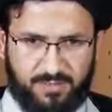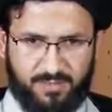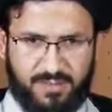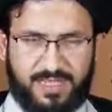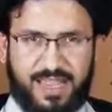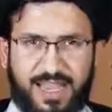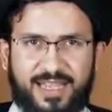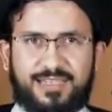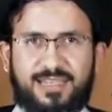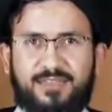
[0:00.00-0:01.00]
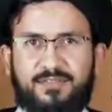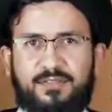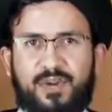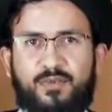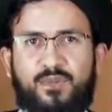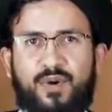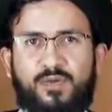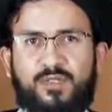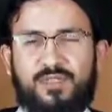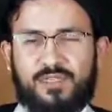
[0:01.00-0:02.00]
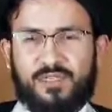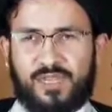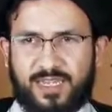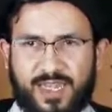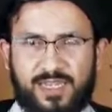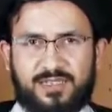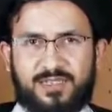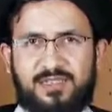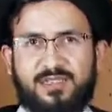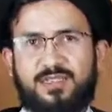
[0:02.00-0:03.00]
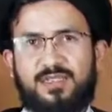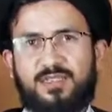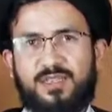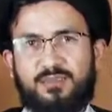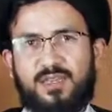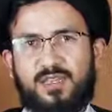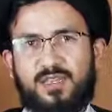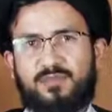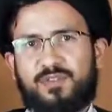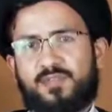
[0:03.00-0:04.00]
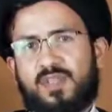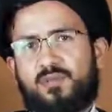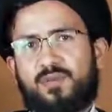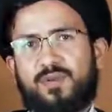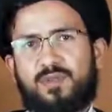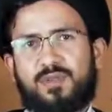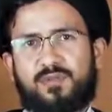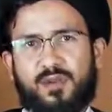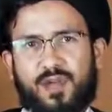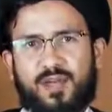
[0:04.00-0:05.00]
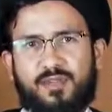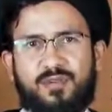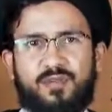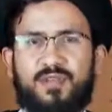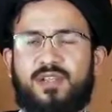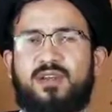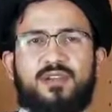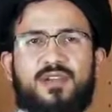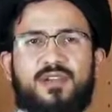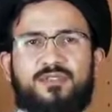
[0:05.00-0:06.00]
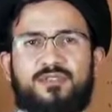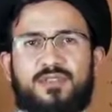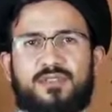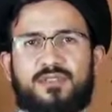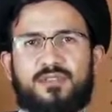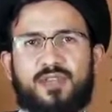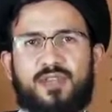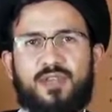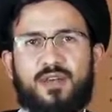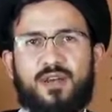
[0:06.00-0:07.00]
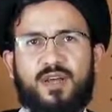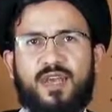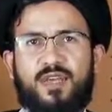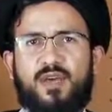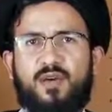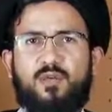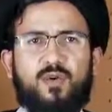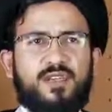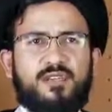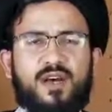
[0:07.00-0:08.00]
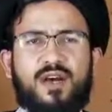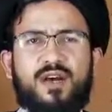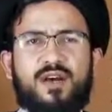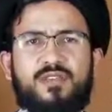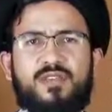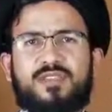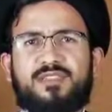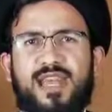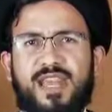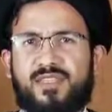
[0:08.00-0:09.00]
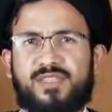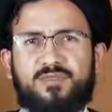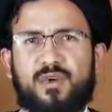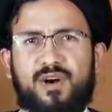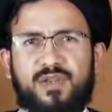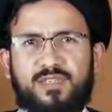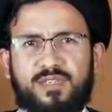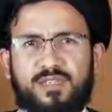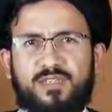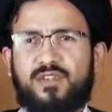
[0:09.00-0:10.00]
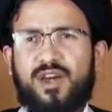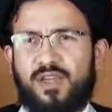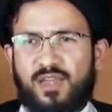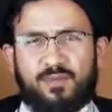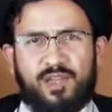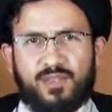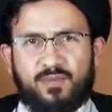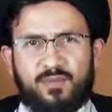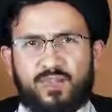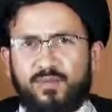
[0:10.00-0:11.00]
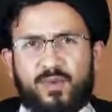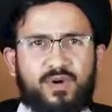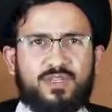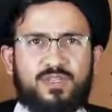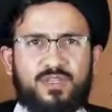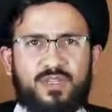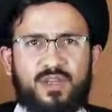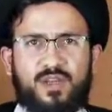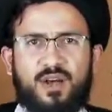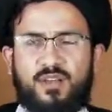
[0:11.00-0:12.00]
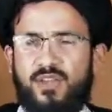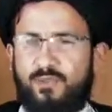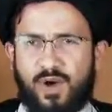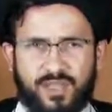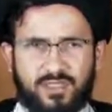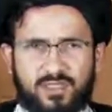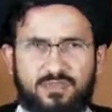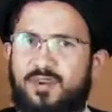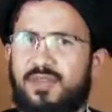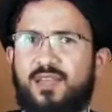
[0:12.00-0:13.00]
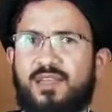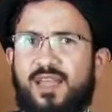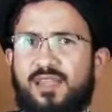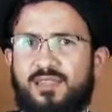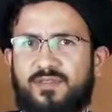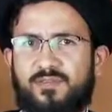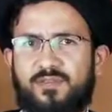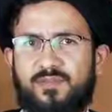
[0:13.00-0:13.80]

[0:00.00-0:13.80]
negative approaches against the media, for example, in Iran or in other countries. Okay, what are the antagonist parties are talking about? Which person? Are they positive or are they negative?